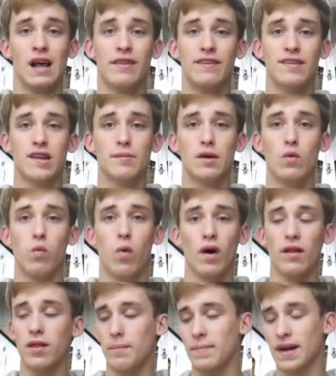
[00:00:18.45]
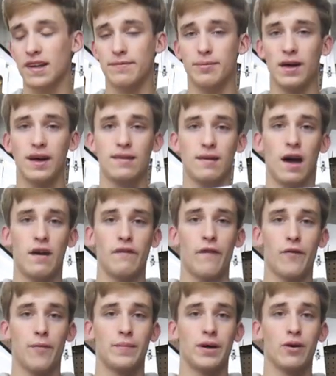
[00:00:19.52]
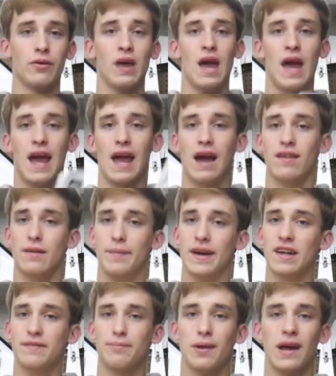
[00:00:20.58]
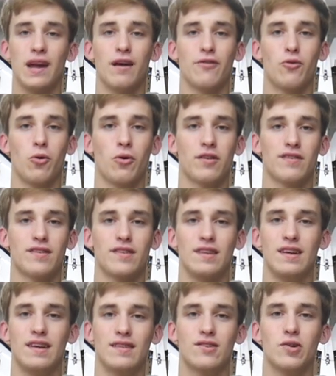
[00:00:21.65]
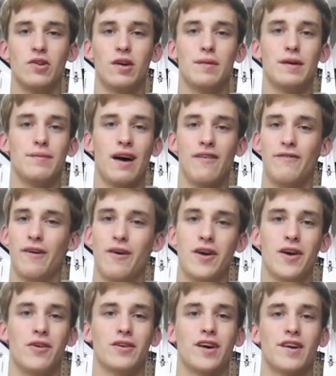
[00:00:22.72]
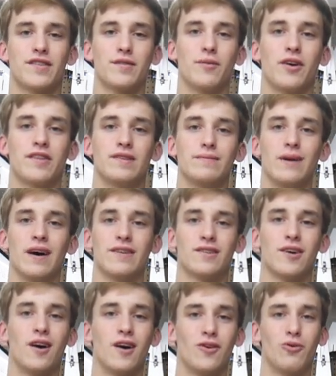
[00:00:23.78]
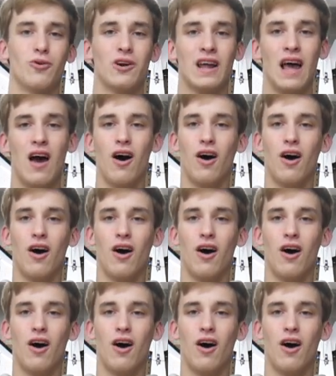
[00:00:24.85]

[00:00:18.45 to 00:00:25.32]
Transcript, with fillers: This is going to be one of the biggest planes I've ever built and the biggest plane, of course, is going to be my very own Custom RC Mods Concorde.